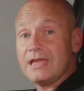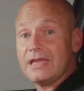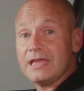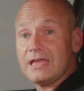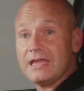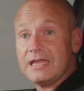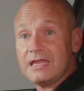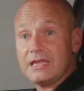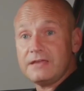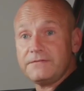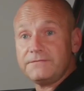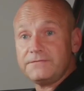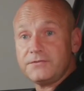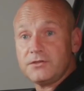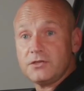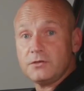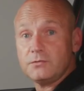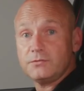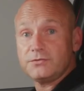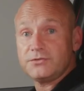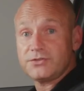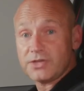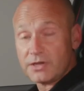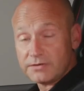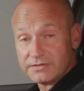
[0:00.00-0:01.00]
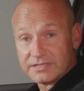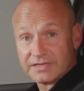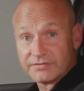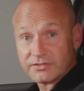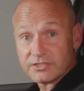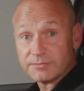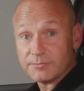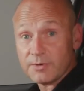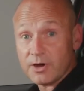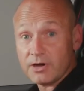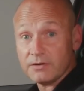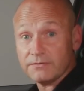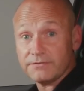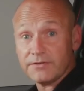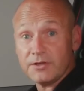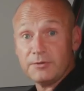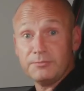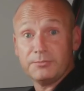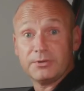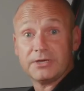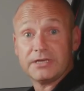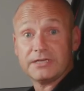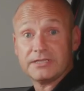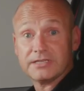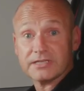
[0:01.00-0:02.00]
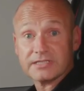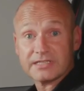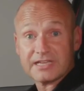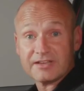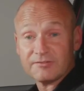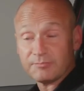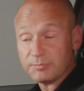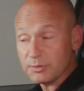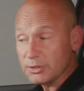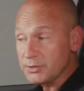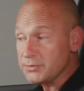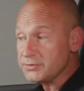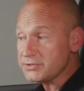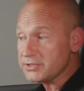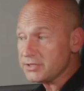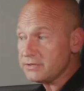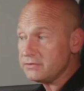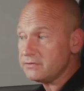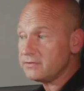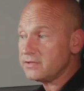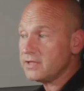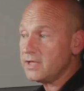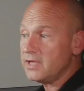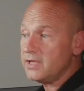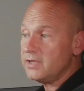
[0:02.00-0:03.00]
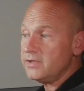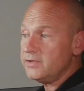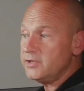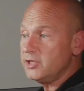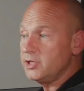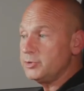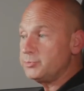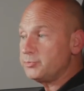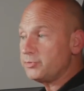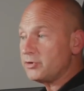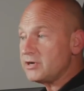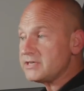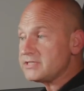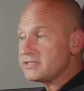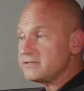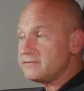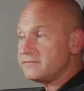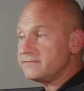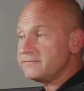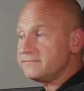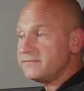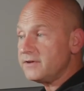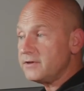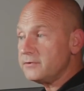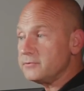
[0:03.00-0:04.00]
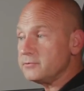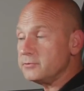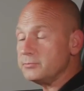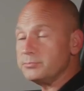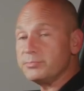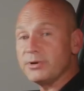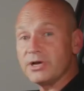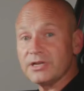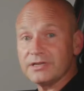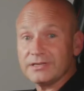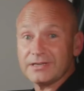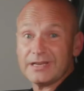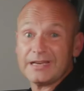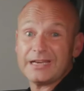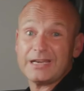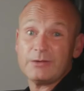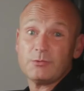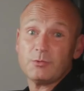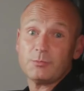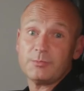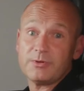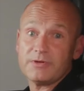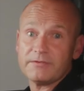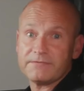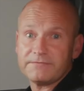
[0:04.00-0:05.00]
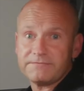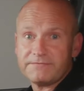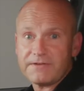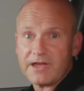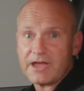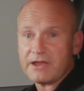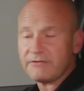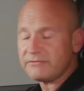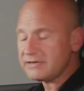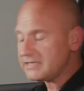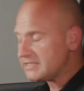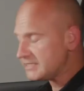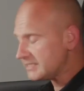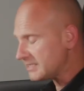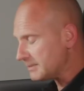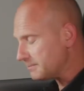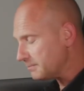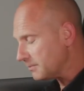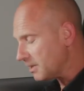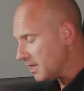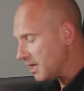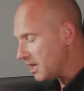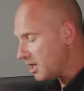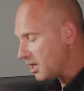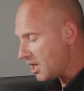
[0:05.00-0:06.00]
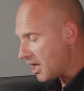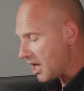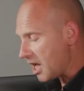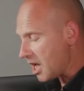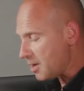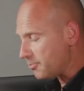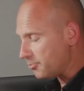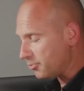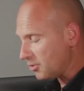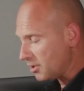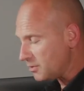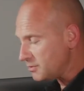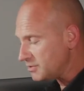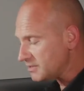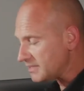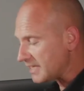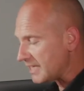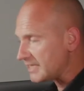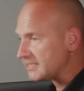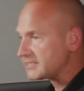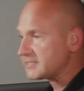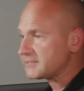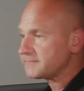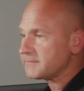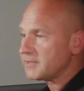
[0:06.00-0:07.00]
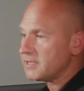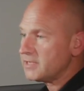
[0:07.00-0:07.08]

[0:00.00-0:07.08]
If you don't have a smartphone, but it does have Bluetooth, you'd press the phone button and it will be a very similar process.